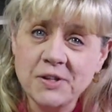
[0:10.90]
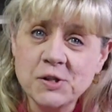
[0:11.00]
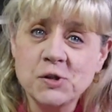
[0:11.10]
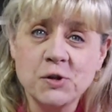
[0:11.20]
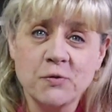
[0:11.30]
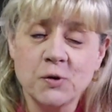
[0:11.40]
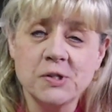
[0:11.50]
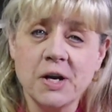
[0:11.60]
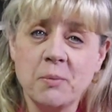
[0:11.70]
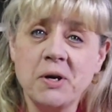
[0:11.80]
this is your
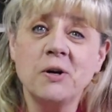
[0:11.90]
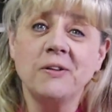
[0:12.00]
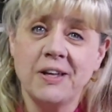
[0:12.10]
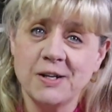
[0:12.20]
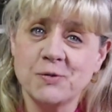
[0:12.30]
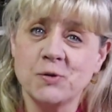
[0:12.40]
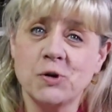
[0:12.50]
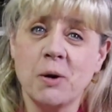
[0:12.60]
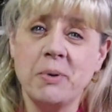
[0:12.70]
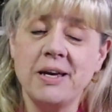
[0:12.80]
first time here, thanks for
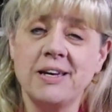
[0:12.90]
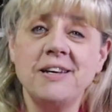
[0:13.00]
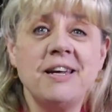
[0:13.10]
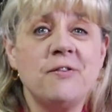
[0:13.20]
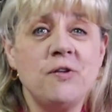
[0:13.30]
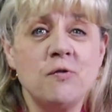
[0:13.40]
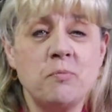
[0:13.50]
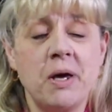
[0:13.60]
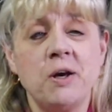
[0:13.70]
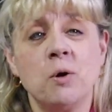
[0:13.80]
dropping in. If you've
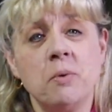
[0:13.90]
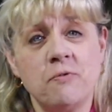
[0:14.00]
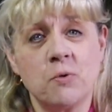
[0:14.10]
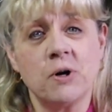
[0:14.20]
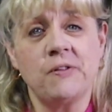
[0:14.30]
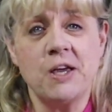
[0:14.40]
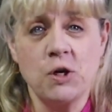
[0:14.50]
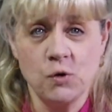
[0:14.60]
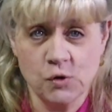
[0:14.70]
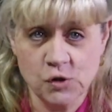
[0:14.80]
been here before, thank
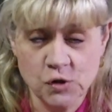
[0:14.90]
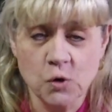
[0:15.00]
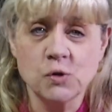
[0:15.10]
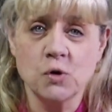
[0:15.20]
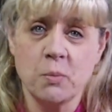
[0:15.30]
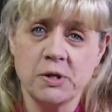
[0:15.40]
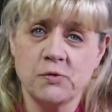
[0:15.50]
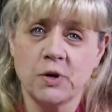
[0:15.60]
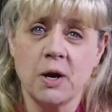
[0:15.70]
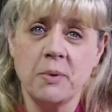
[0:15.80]
you so much
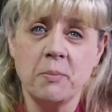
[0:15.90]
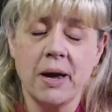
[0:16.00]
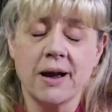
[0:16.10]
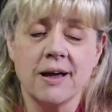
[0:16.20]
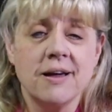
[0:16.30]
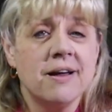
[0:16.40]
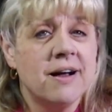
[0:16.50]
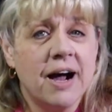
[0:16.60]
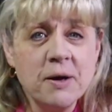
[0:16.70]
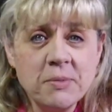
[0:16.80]
for coming back.
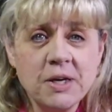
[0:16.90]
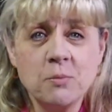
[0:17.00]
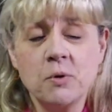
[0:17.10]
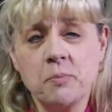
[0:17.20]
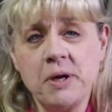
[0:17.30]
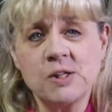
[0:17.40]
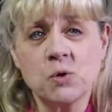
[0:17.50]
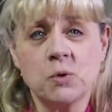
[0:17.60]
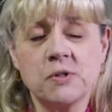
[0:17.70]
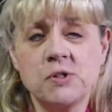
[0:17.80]
I'm Kim with Pink
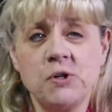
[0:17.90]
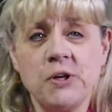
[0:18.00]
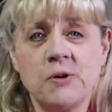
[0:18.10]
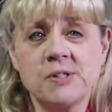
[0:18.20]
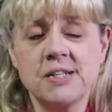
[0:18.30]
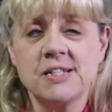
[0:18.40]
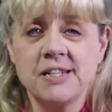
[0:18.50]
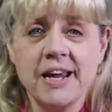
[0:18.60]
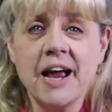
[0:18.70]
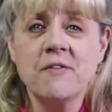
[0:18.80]
Squirrel Studios, and
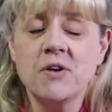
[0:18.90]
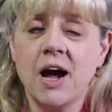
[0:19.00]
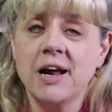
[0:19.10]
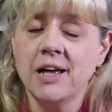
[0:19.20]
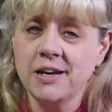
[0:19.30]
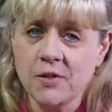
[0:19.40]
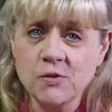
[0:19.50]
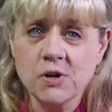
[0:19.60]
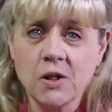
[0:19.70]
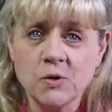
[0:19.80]
today I've got
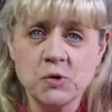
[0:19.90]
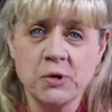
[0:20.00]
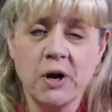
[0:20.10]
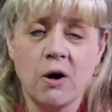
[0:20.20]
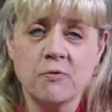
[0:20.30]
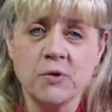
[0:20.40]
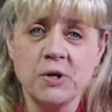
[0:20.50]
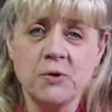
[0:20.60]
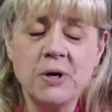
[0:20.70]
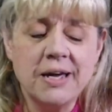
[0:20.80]
another Dollar Tree haul for
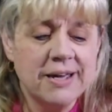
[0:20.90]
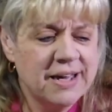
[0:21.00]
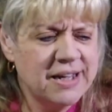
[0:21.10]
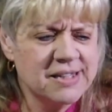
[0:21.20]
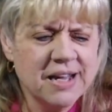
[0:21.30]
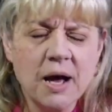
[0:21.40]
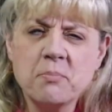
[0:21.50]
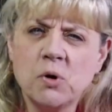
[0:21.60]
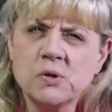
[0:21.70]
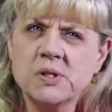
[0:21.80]
you. It's got
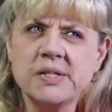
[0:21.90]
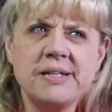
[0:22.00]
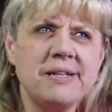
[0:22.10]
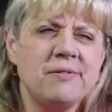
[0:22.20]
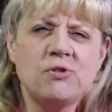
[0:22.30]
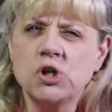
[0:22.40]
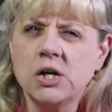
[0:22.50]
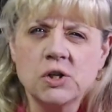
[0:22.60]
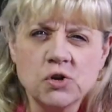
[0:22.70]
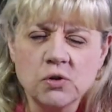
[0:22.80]
mostly
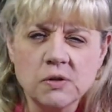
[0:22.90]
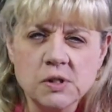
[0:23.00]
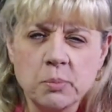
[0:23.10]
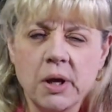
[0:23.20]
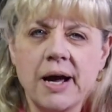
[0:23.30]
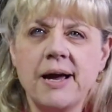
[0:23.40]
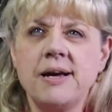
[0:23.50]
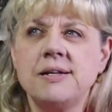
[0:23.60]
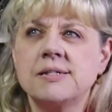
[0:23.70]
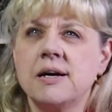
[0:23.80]
junk journal
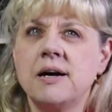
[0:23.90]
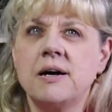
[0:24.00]
supplies,